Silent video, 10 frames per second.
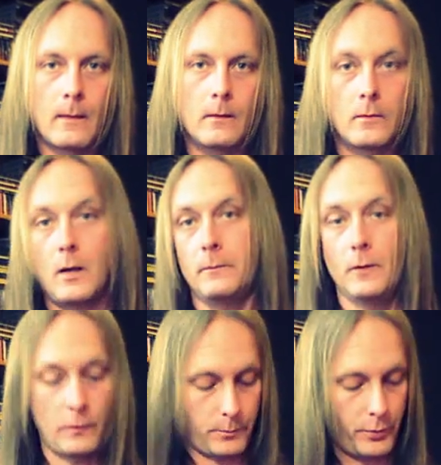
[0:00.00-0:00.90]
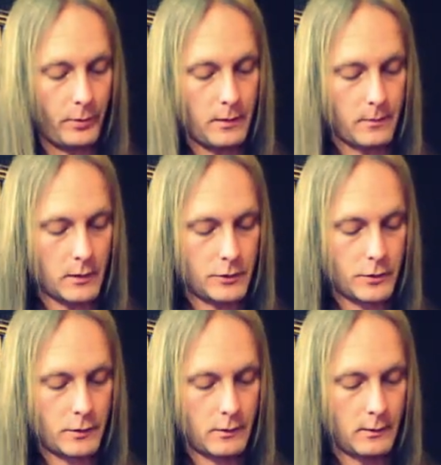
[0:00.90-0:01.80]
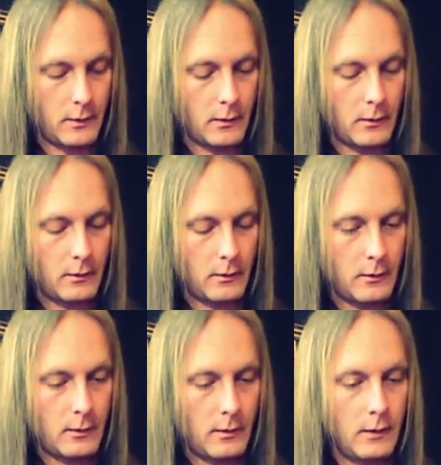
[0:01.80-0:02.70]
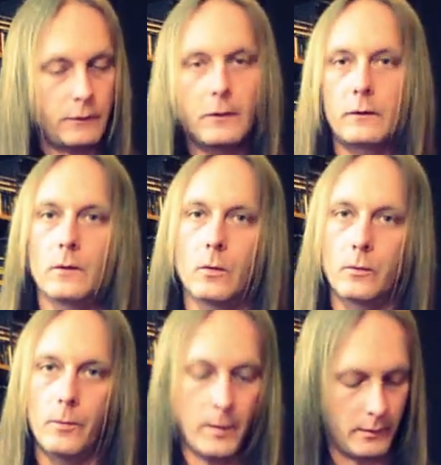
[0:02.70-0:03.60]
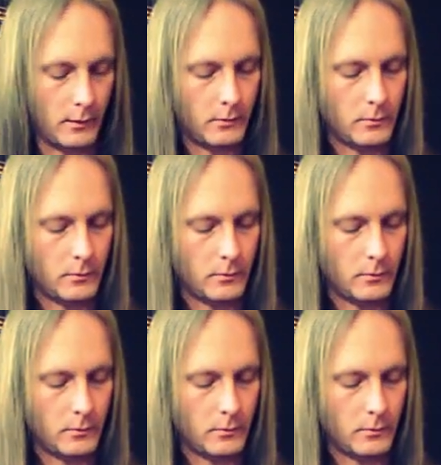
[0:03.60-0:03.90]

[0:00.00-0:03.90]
Okay, so that's pretty much a 6-note grouping there.